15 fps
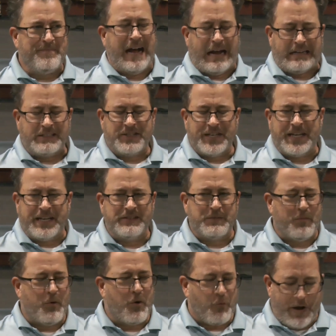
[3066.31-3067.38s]
I think it gives it
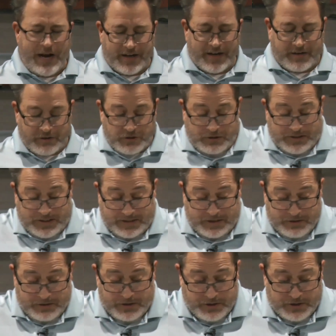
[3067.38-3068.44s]
more weight because
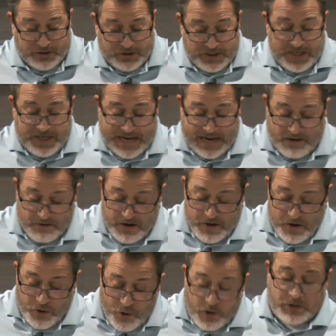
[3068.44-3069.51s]
you see how
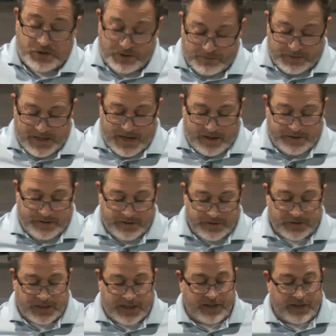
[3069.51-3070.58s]
awesome God
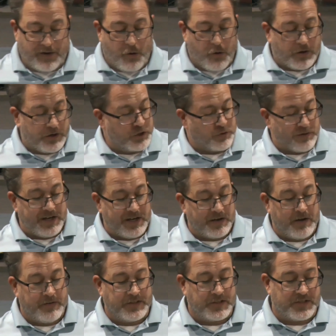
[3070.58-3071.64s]
is in orchestrating
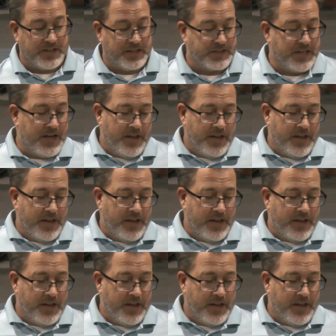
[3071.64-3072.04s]
all these things.